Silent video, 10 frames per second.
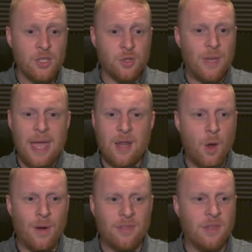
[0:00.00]
So yeah,
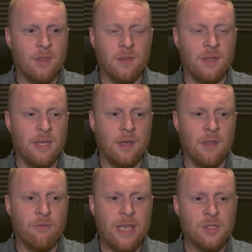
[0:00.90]
no, I think that the, uh,
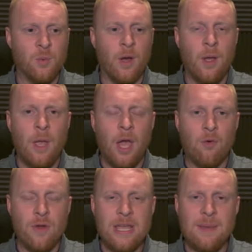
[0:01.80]
the raids were
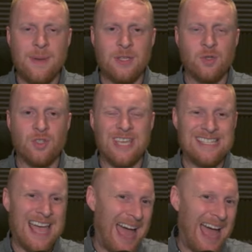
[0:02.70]
a really big success.